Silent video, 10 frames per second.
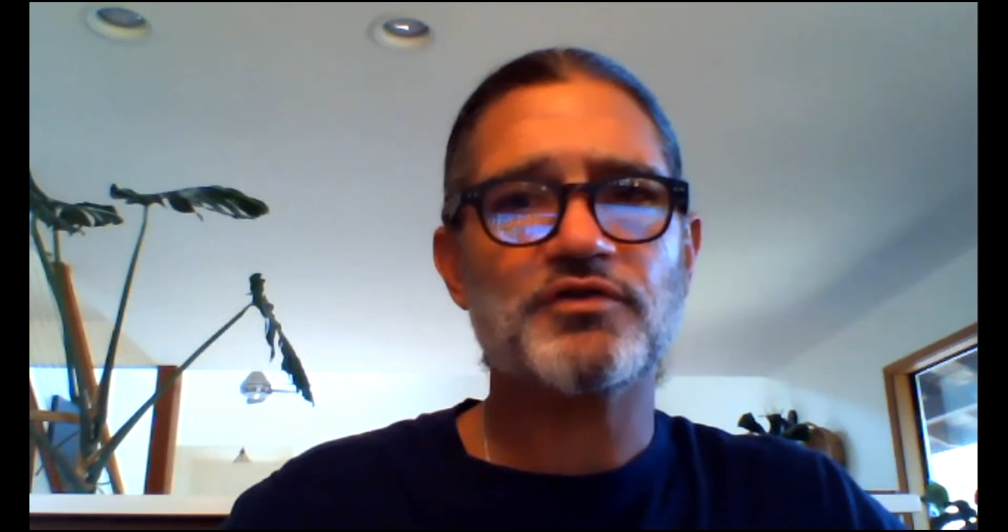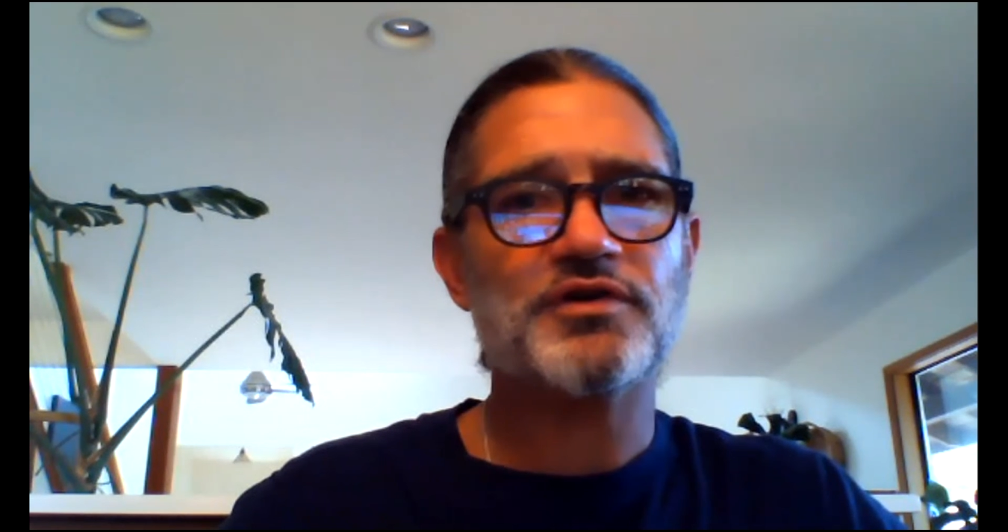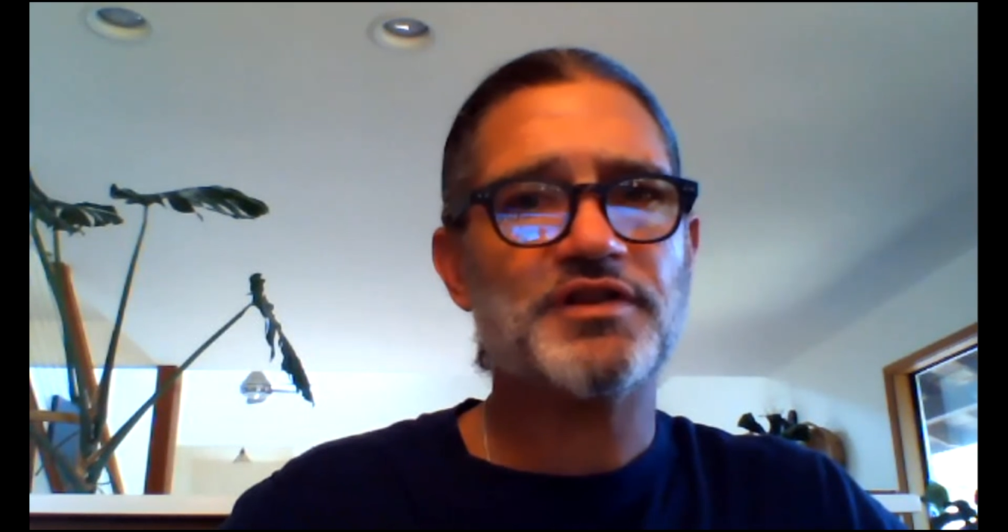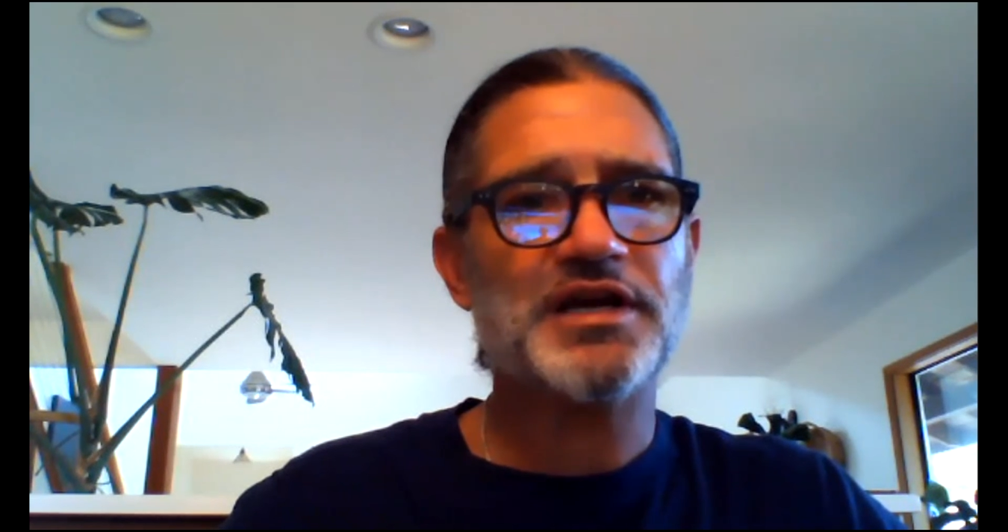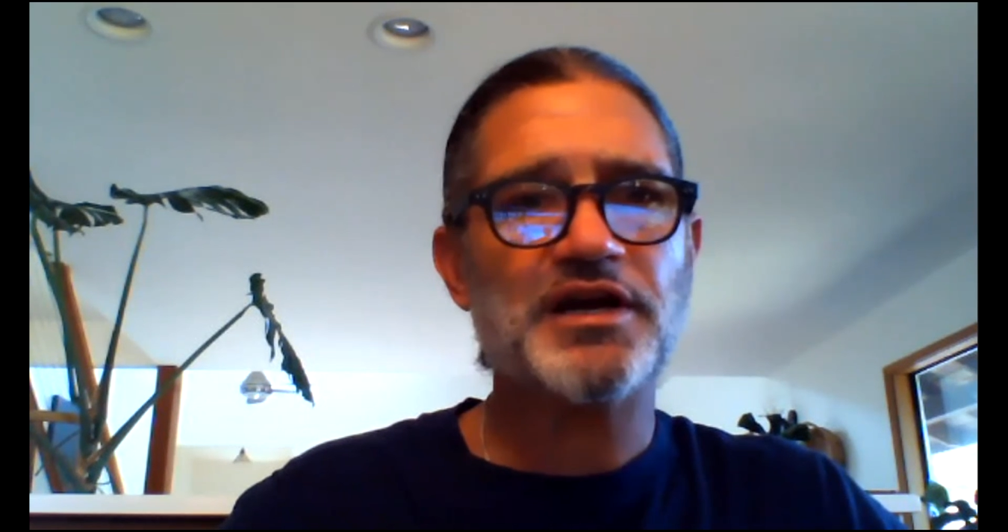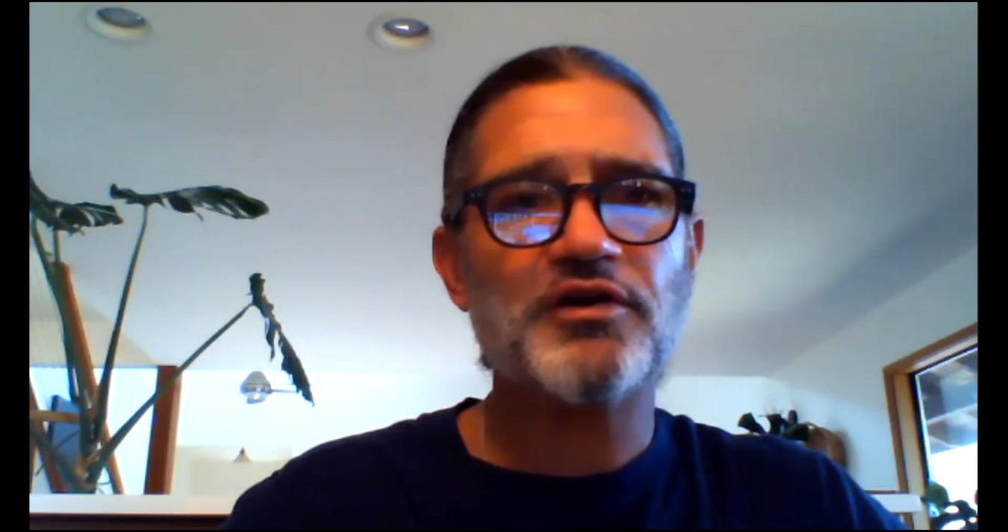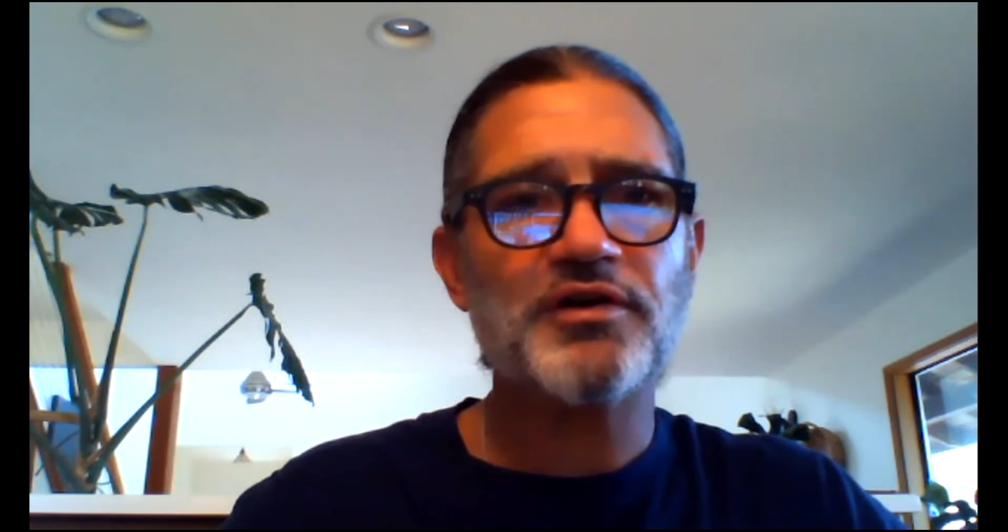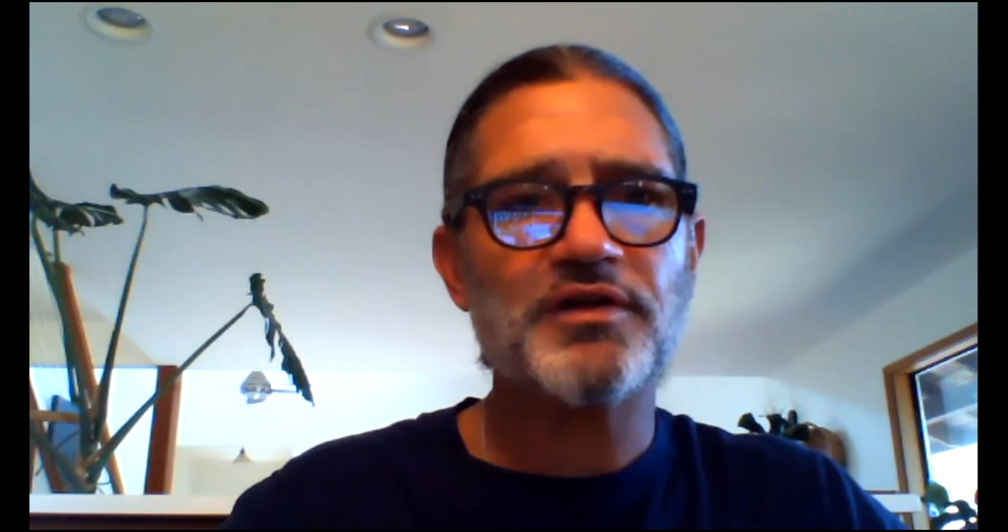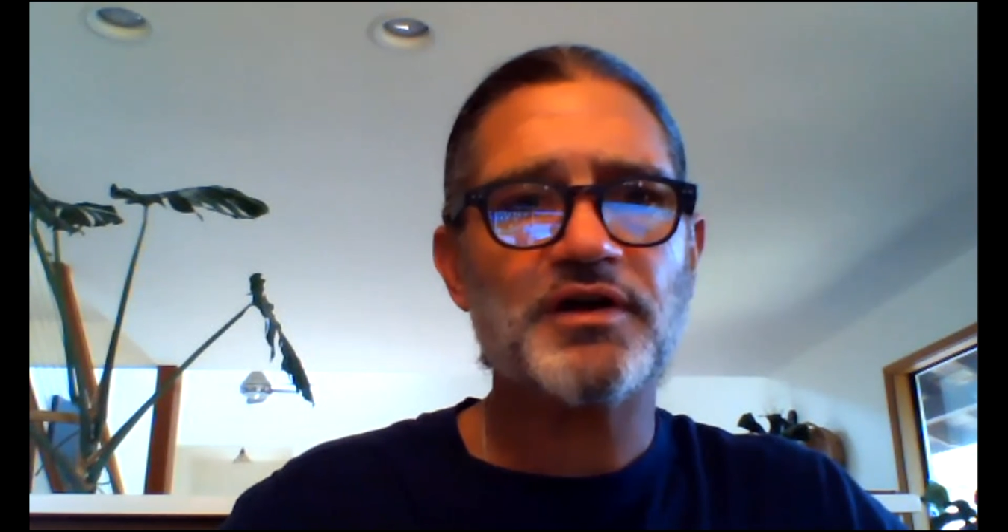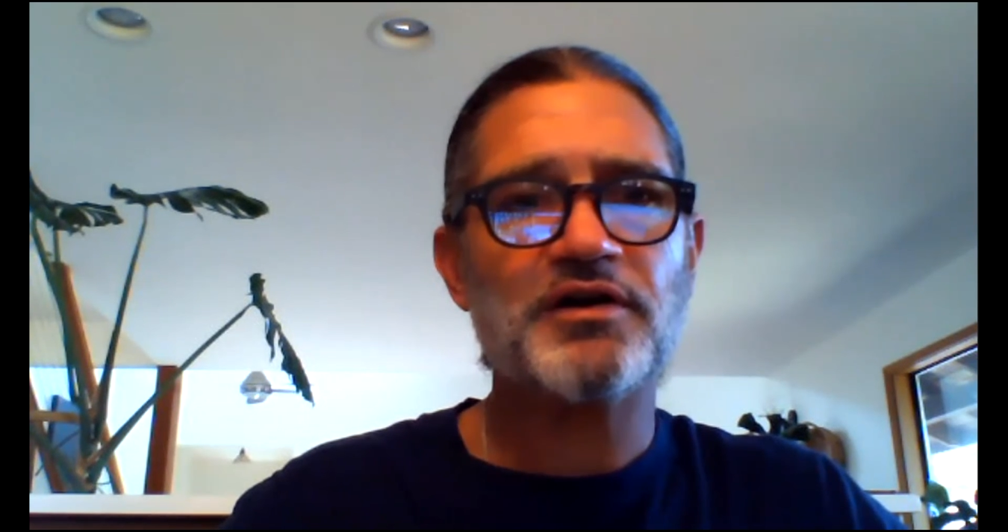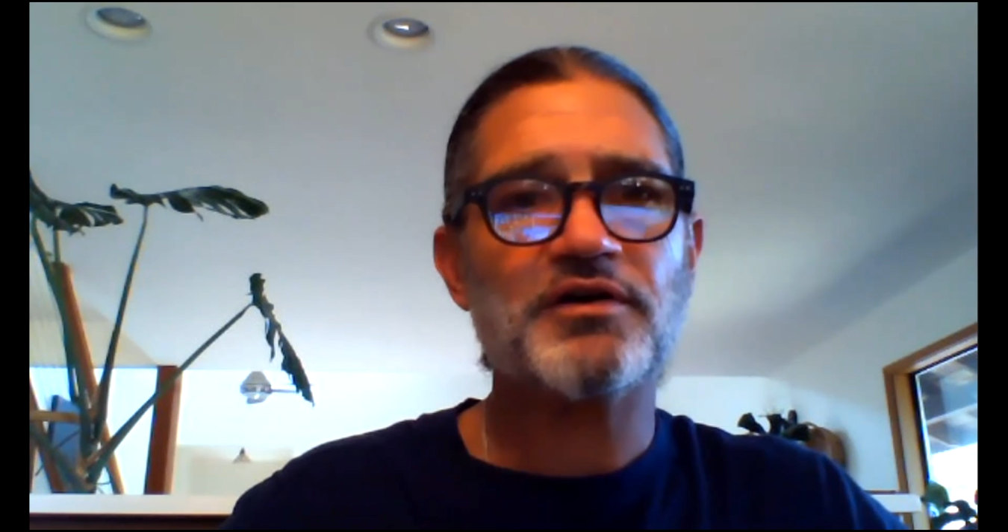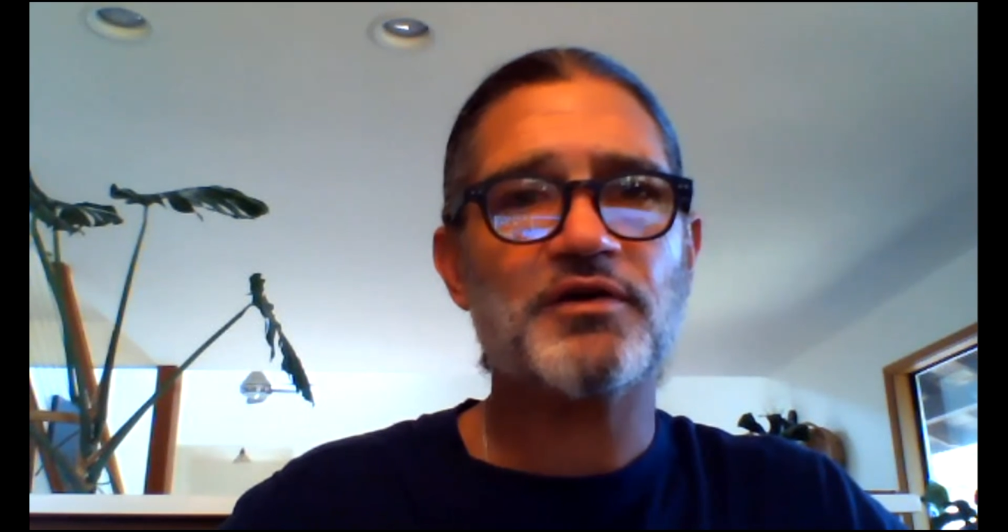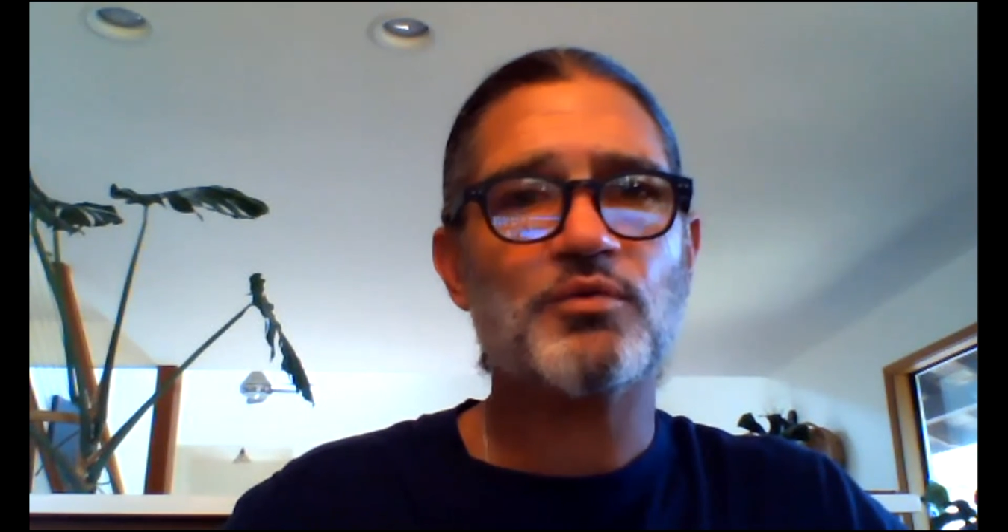during the era that